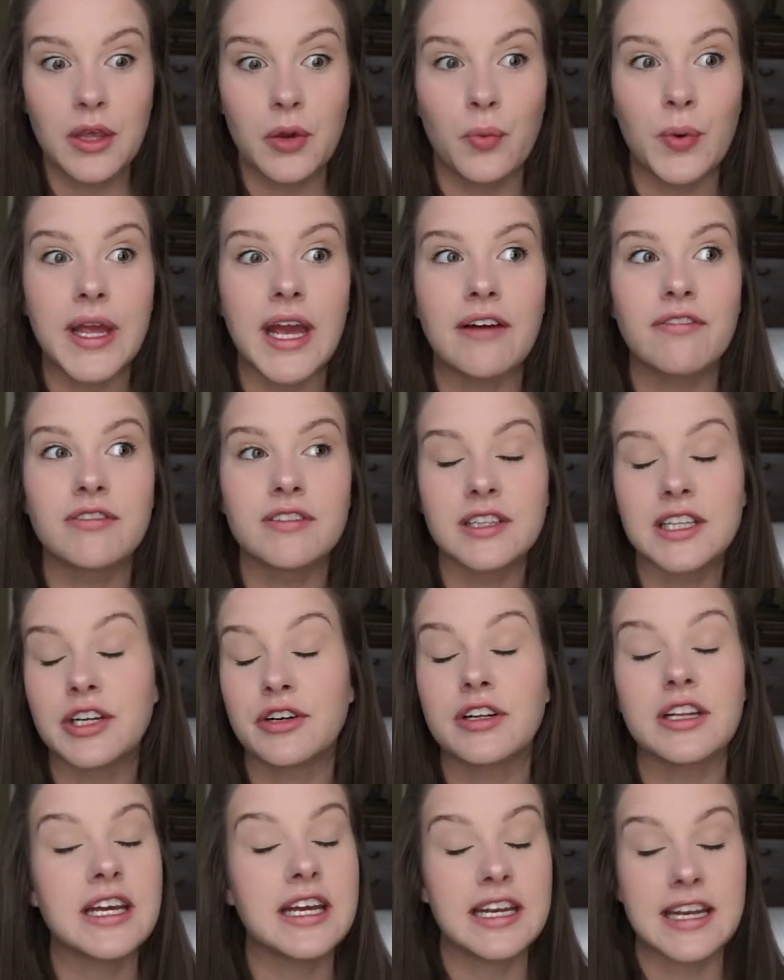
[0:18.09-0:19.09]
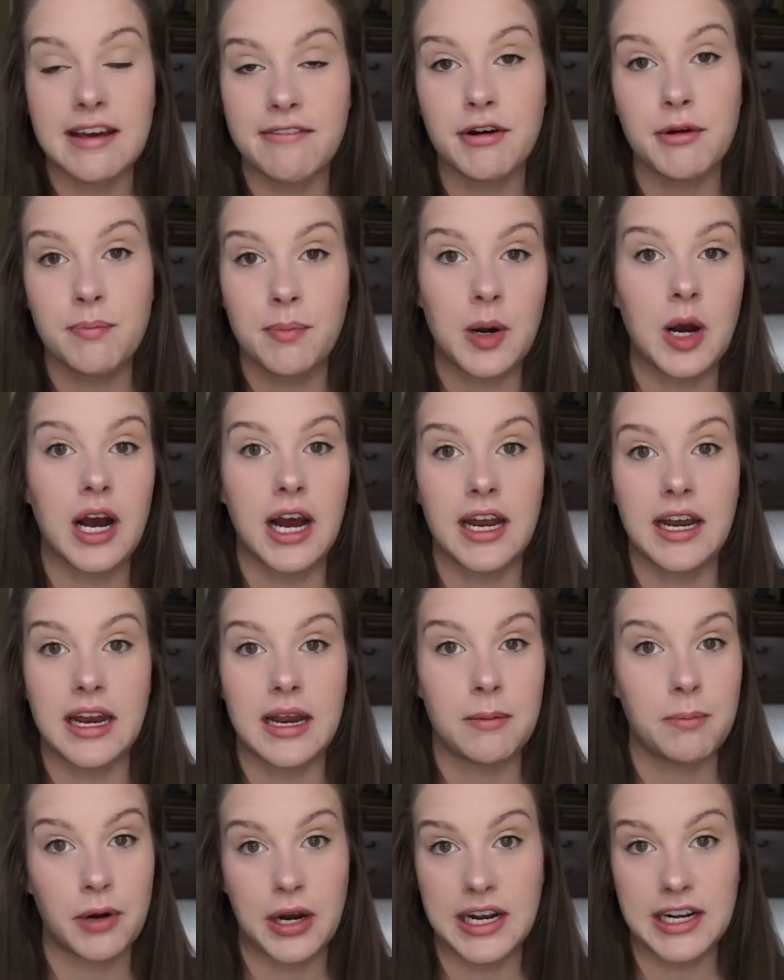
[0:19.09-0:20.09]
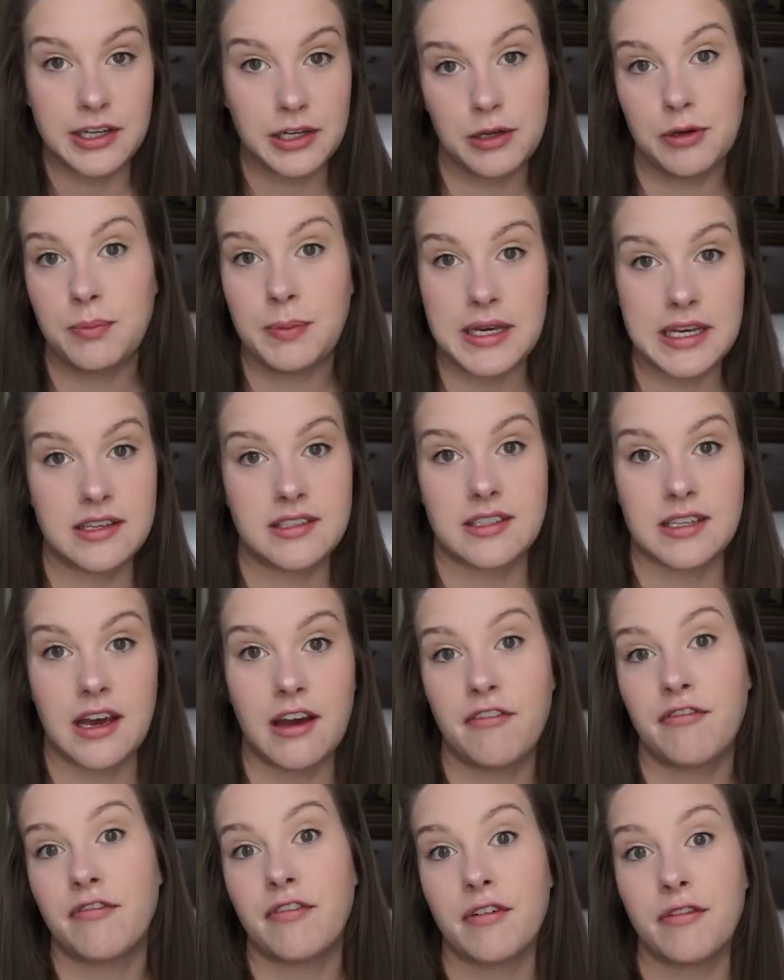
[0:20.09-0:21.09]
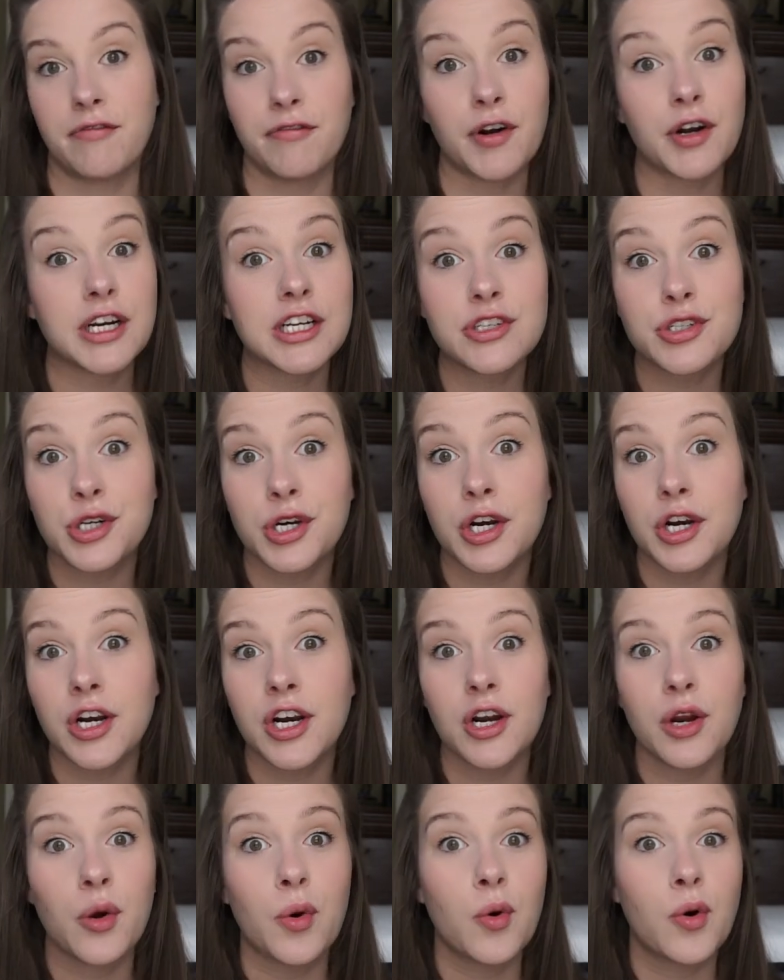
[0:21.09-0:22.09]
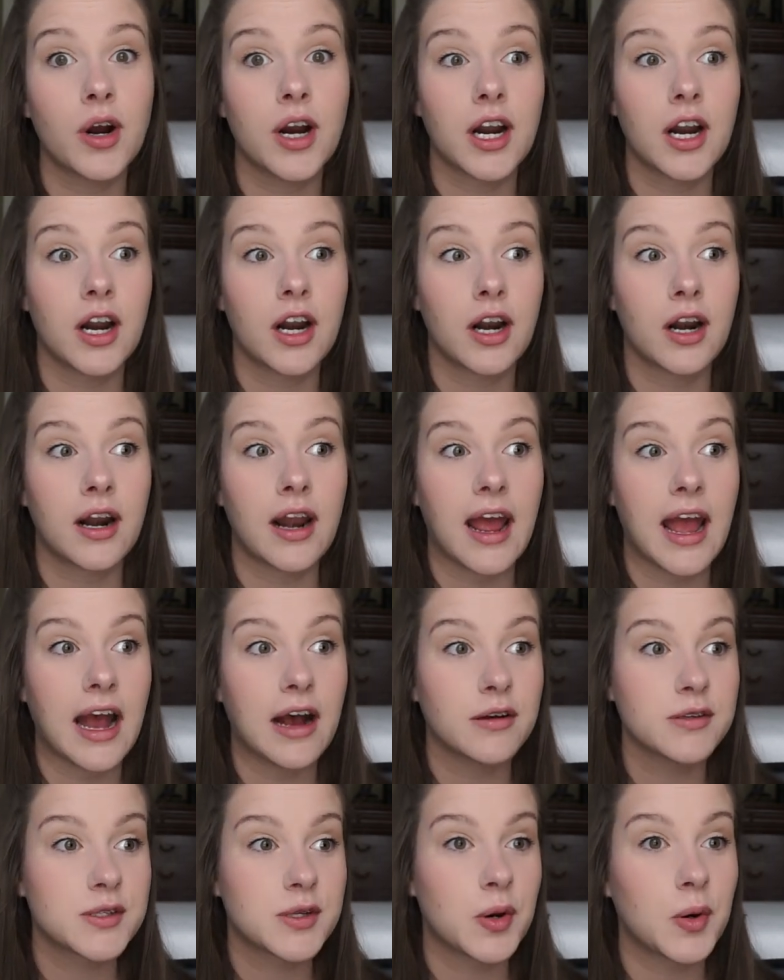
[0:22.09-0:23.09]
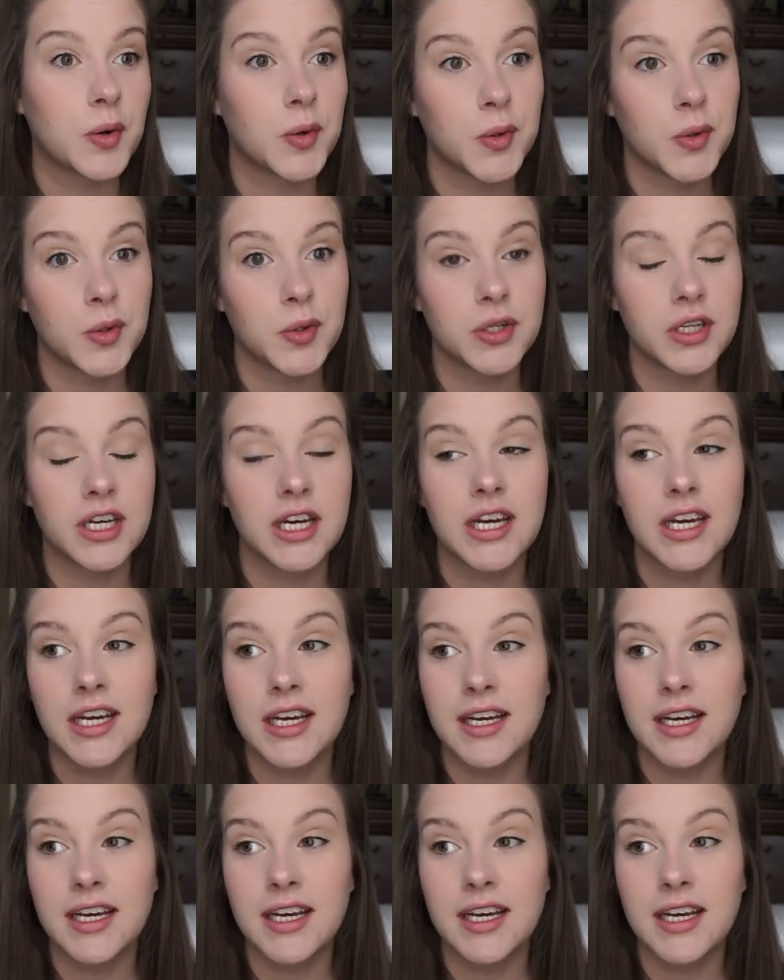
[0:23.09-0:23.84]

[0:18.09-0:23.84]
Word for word: we have literally never bought a brand new piece of furniture or household